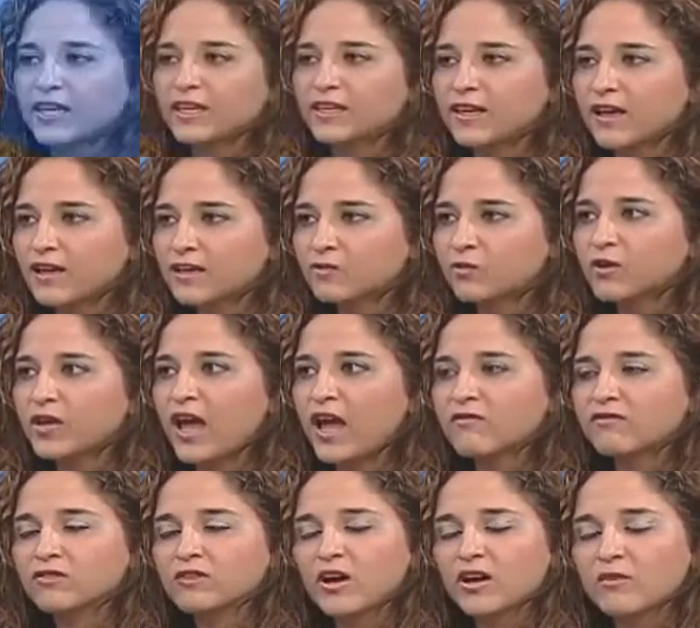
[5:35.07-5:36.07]
Yeah, we
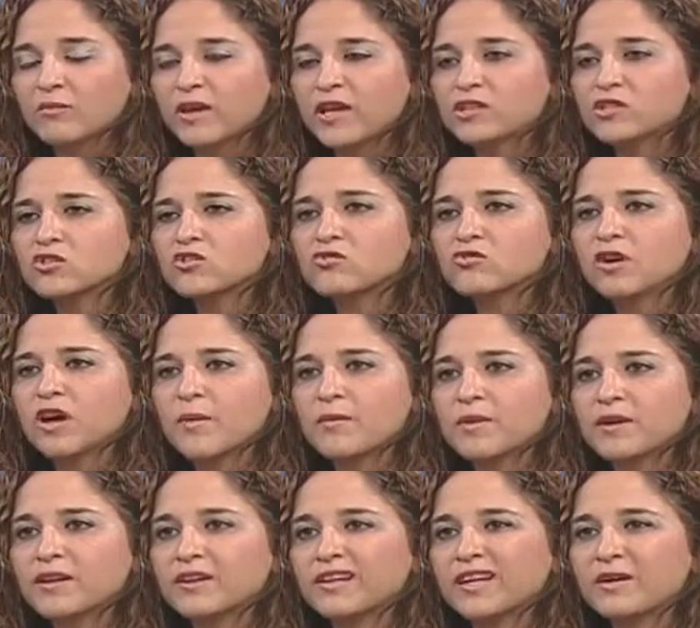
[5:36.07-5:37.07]
have a lot of patients who come
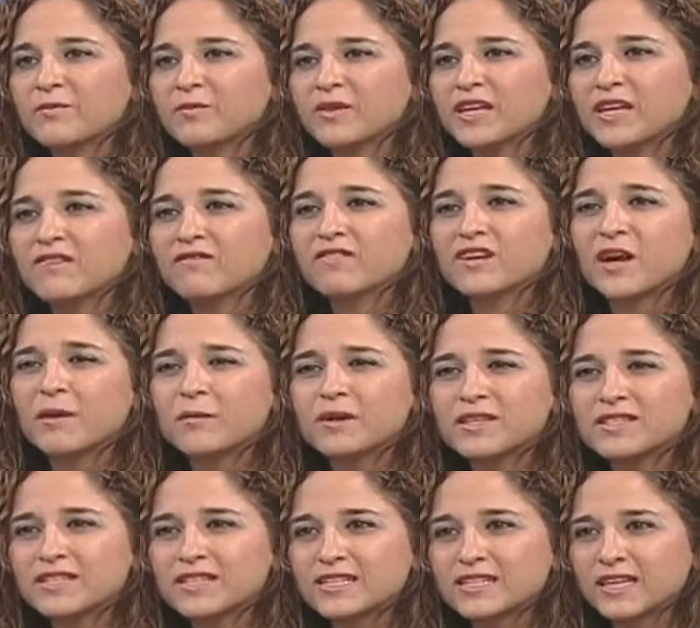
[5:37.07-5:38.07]
in and complain of
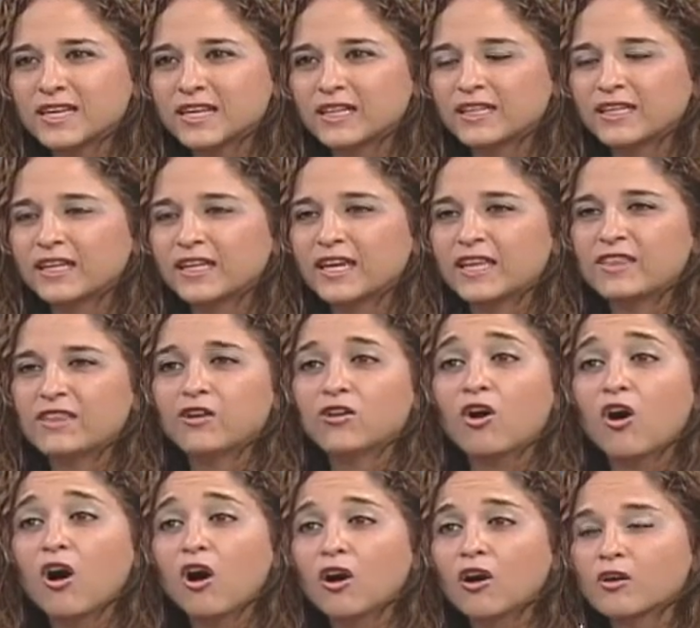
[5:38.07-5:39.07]
numbness and tingling in their
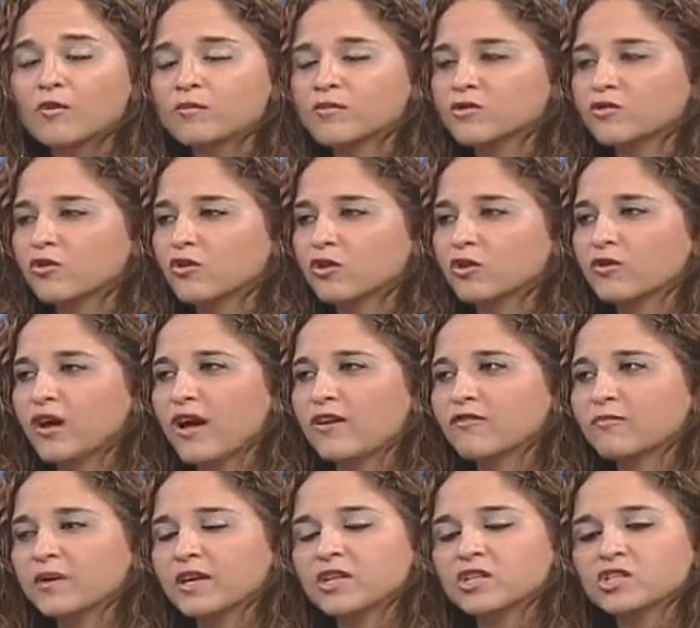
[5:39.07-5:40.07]
arms, or you
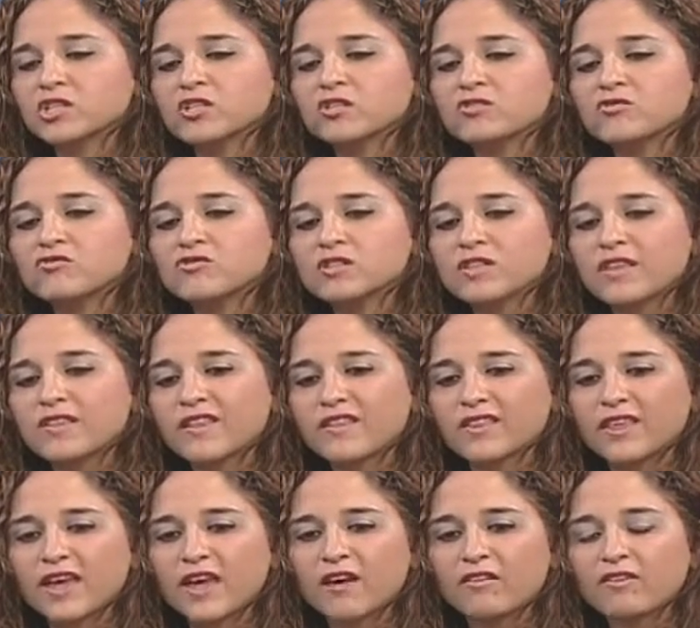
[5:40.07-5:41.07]
have patients who say that
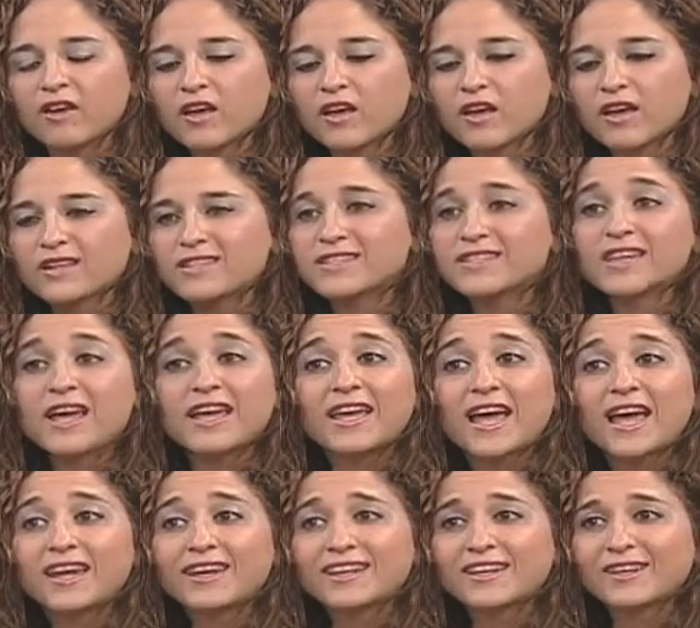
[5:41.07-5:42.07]
they have
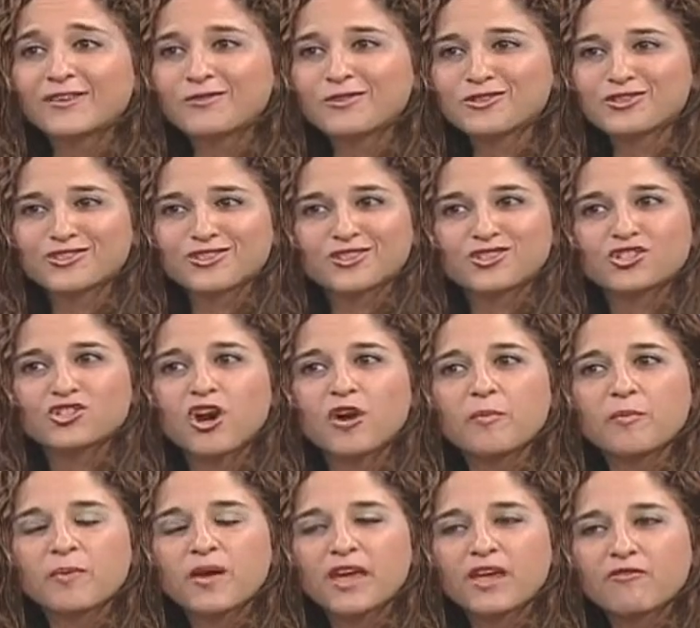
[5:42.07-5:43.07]
sciatic, which is a
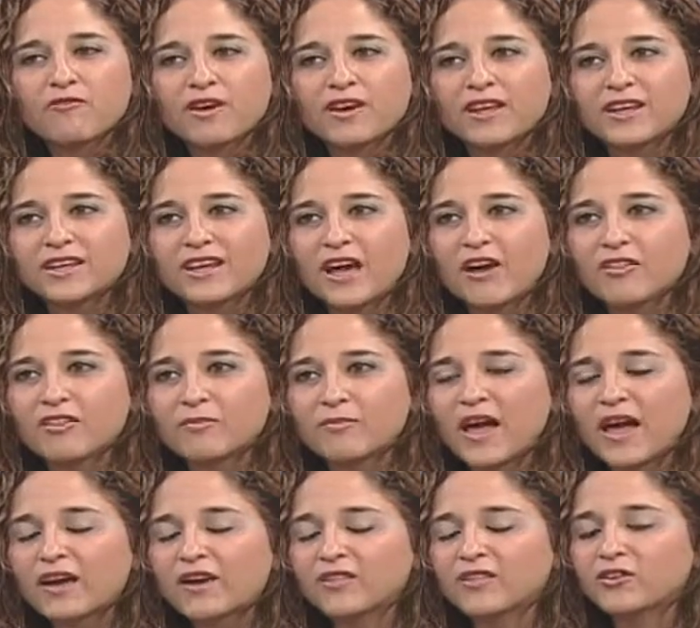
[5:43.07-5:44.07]
sharp pain running down the
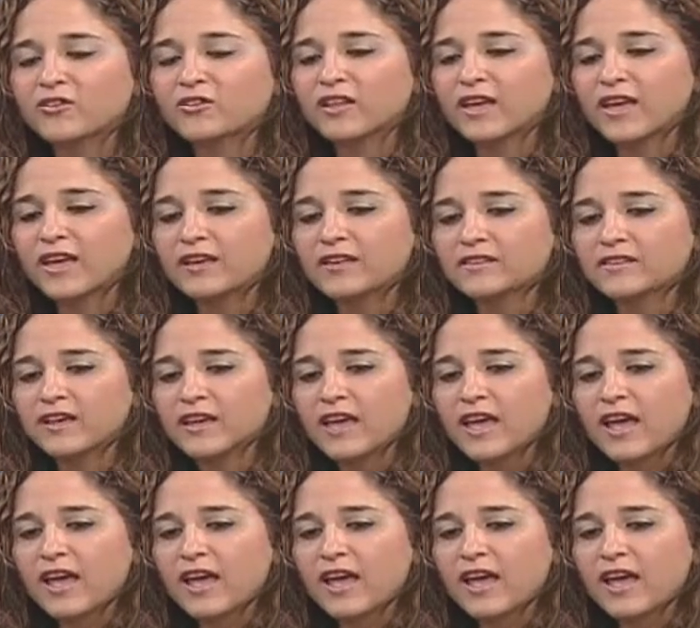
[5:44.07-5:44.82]
back of their legs.